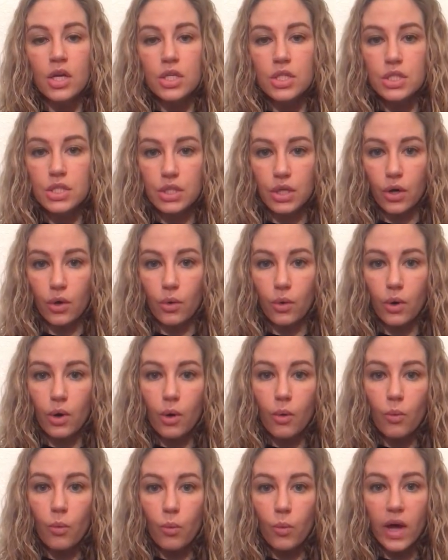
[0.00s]
So
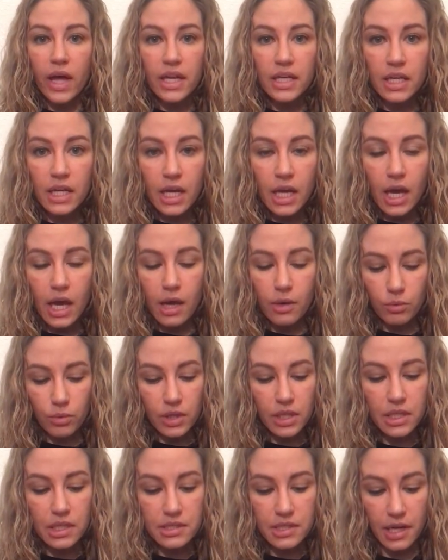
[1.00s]
when
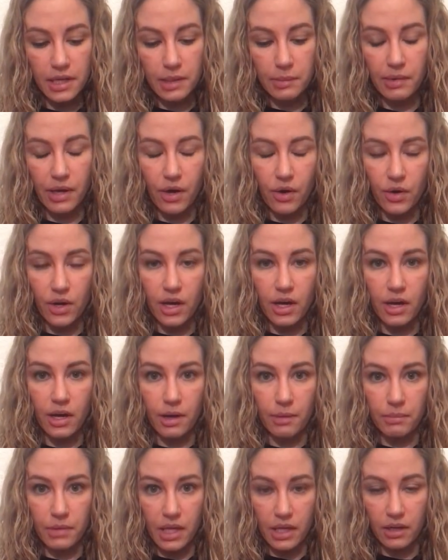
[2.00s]
we're going to talk about
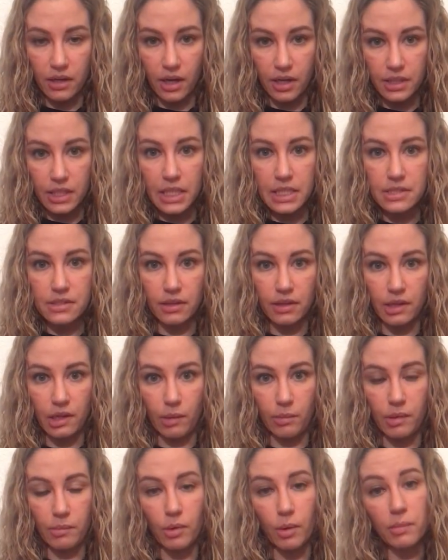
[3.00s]
incontinence a
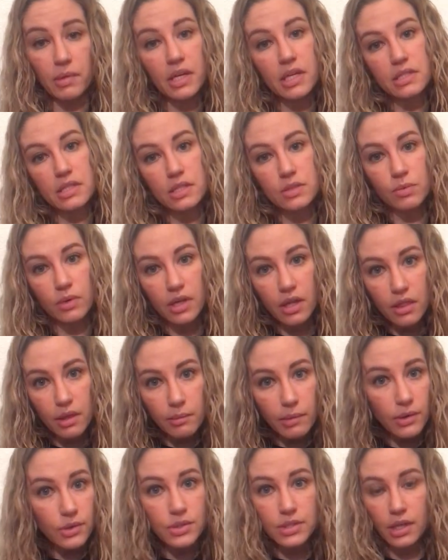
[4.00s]
little bit more because it's one of the
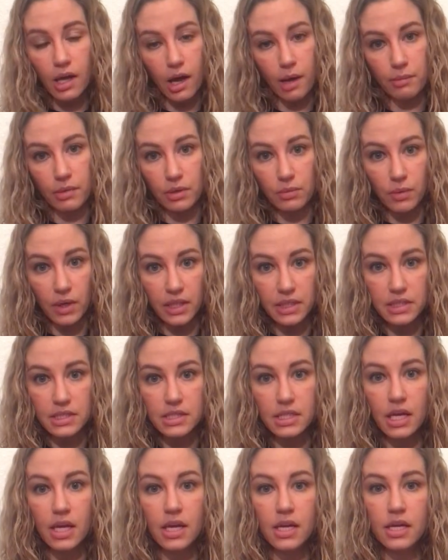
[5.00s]
most common ones,
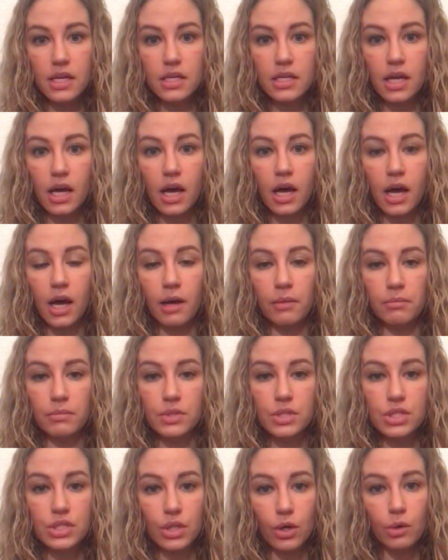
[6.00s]

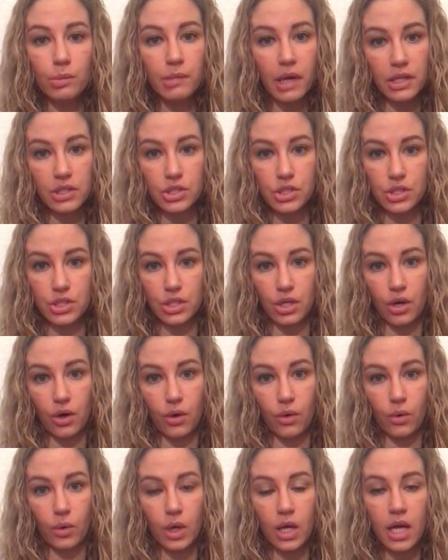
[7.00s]
so much
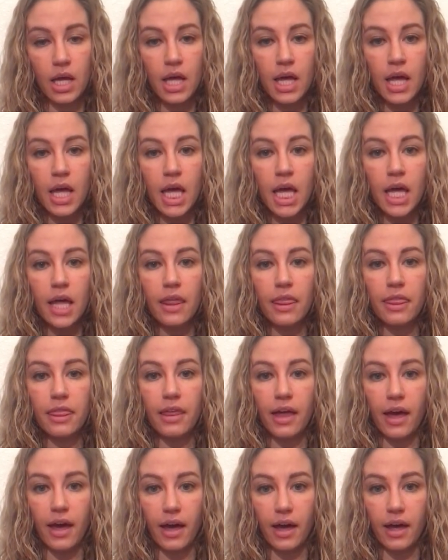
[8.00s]
so
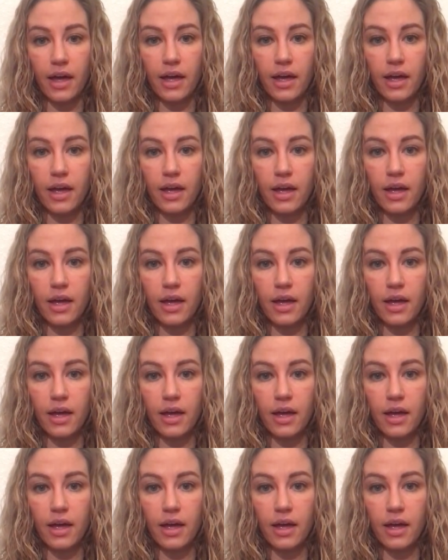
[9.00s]
that